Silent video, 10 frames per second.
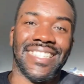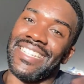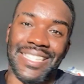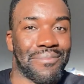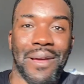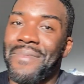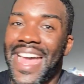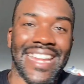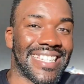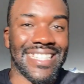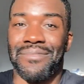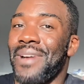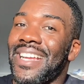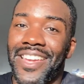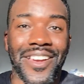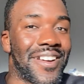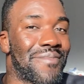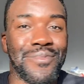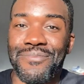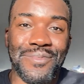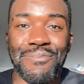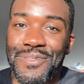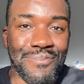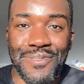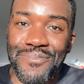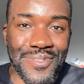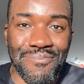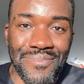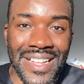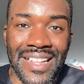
This is my man, this is my girl, boom, boom, boom, boom, boom.